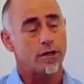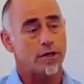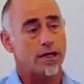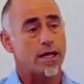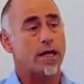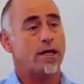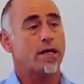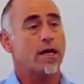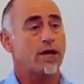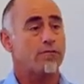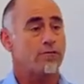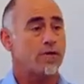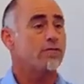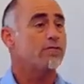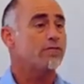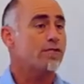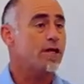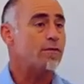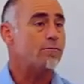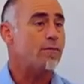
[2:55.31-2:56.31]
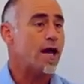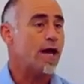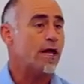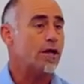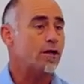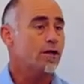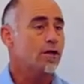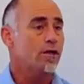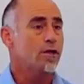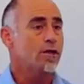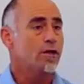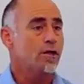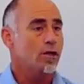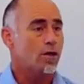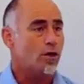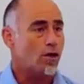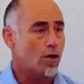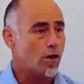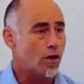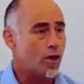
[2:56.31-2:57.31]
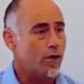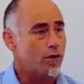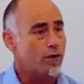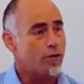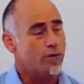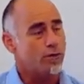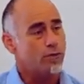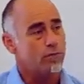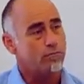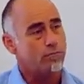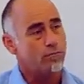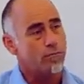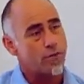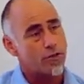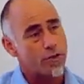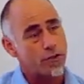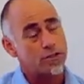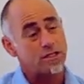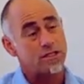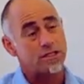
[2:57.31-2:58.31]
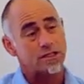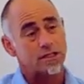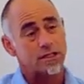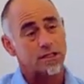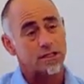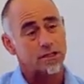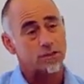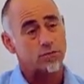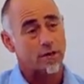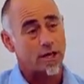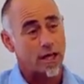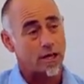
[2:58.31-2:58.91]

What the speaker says: and they gave their feedback on 36